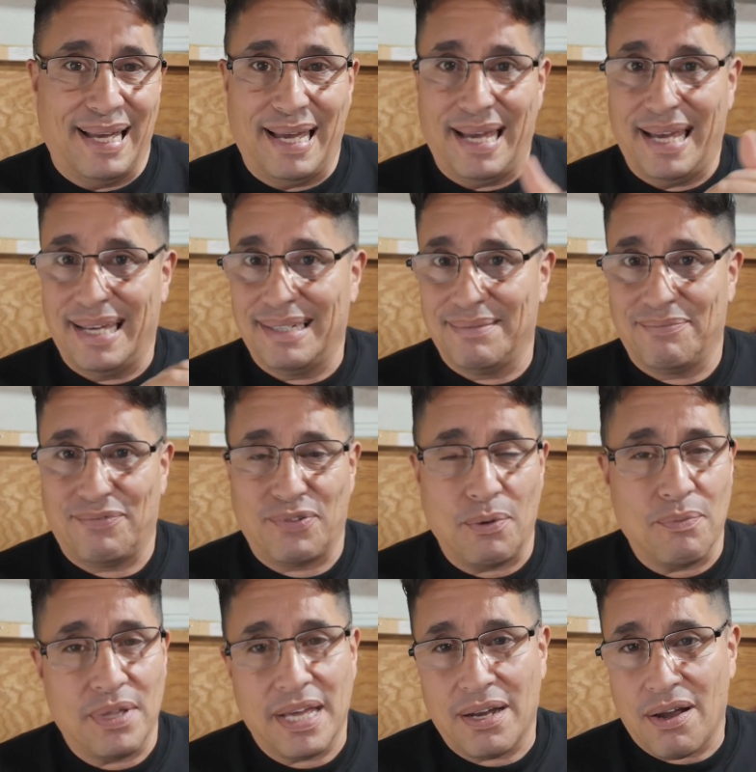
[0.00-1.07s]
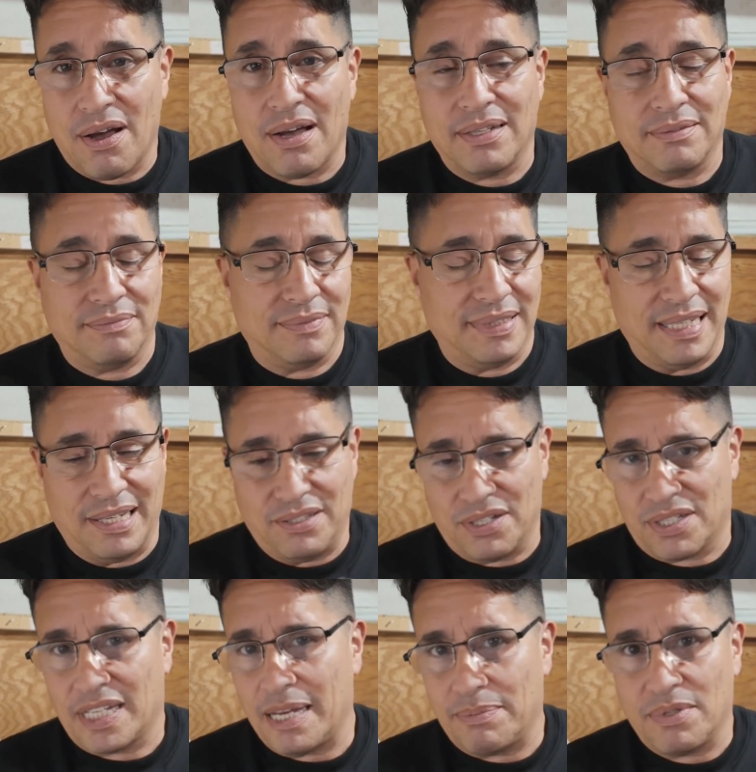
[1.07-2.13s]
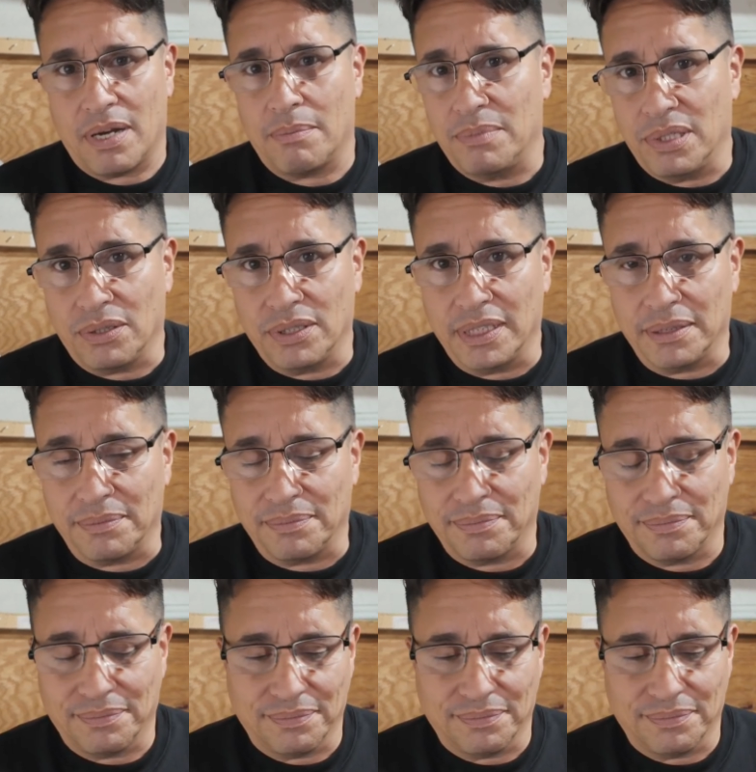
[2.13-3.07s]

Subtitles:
And from then on, it just kept on building.